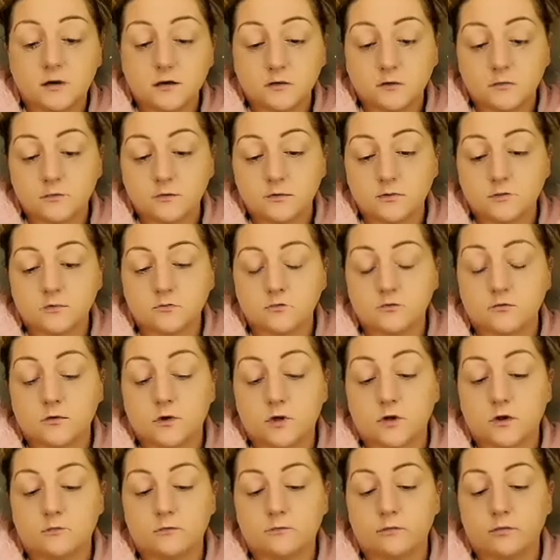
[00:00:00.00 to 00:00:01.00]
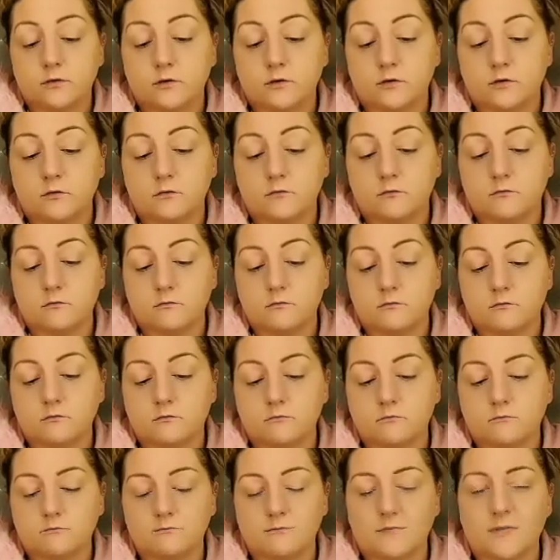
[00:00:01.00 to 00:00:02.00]
tad bit too light, but
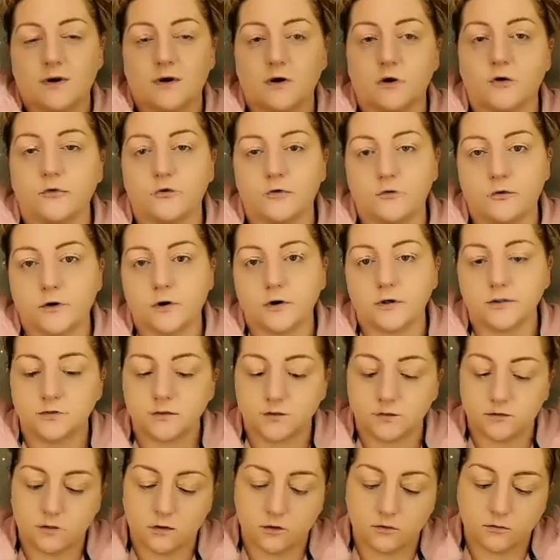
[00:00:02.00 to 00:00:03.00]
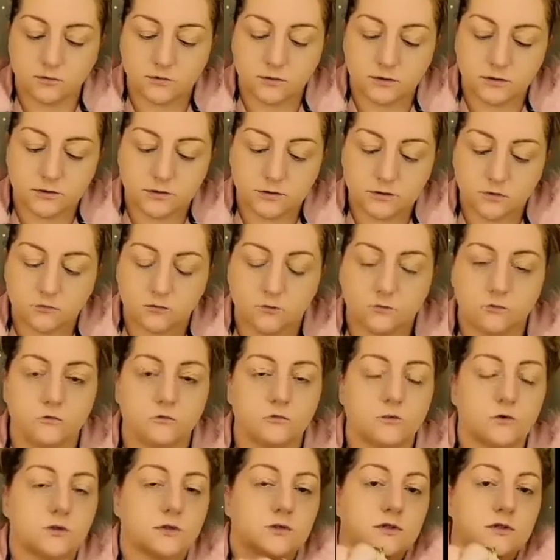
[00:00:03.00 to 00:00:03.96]
my under eyes could use it, so